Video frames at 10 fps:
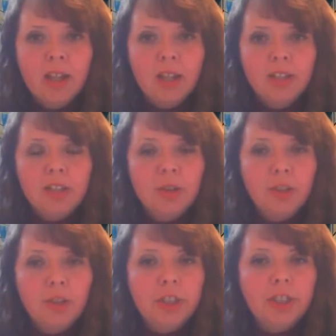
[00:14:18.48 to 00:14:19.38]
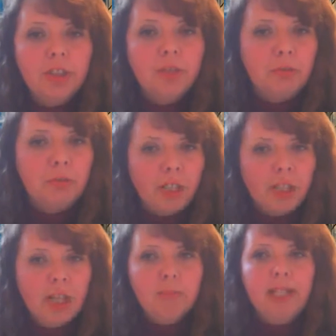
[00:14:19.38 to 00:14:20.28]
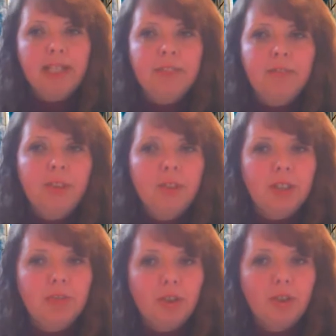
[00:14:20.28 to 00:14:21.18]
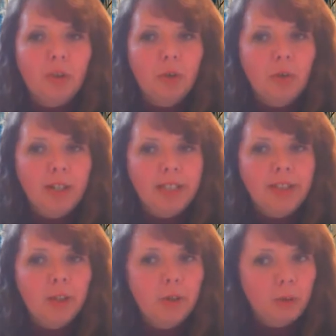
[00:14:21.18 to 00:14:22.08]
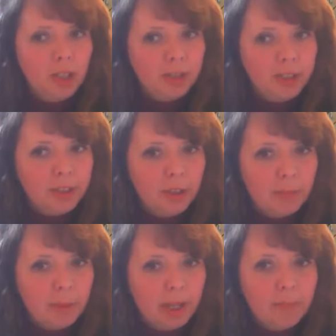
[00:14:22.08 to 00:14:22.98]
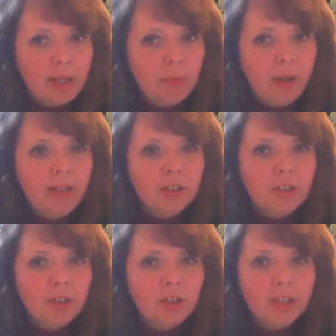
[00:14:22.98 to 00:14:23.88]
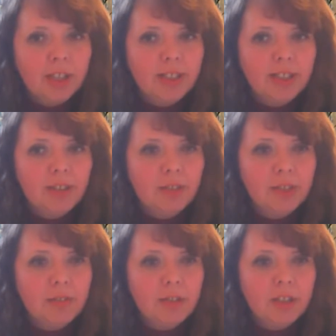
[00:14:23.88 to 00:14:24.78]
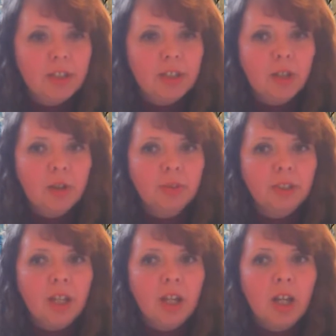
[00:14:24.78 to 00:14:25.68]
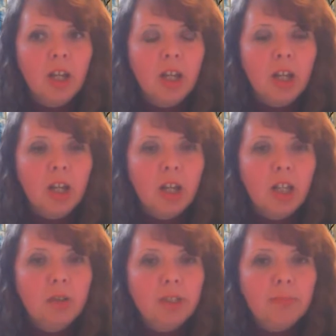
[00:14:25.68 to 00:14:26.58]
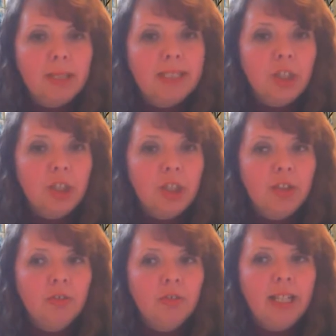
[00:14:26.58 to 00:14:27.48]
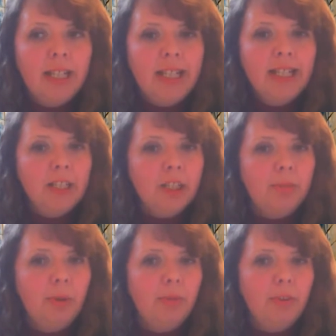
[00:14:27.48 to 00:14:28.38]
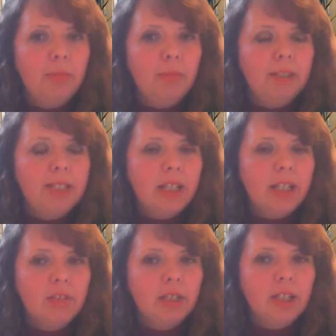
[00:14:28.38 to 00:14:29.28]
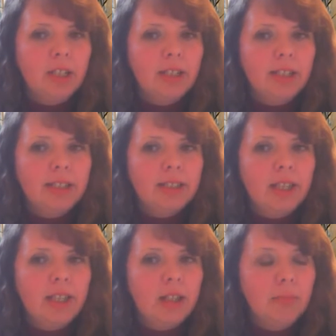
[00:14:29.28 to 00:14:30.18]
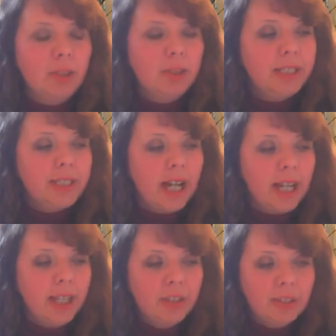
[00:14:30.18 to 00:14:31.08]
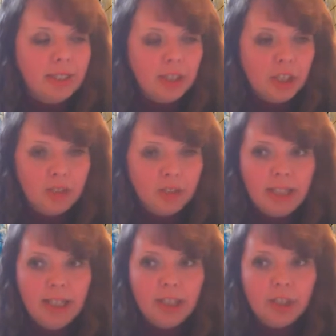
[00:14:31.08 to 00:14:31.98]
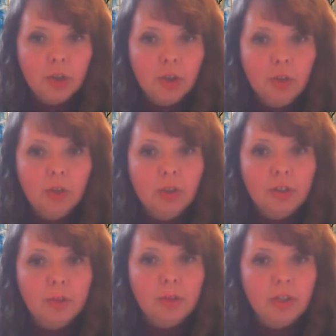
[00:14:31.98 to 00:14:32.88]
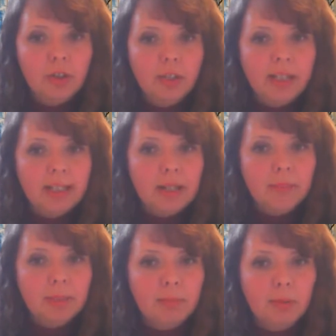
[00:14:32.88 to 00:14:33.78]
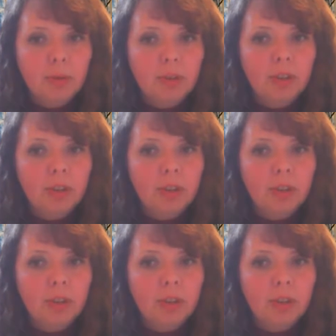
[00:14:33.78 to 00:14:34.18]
So just to refresh our minds for those of you that already know Close-Up, and by way of introduction to those of you that don't, Close-Up is a general English programme for secondary learners. It can be used either as a general English course with strong exam support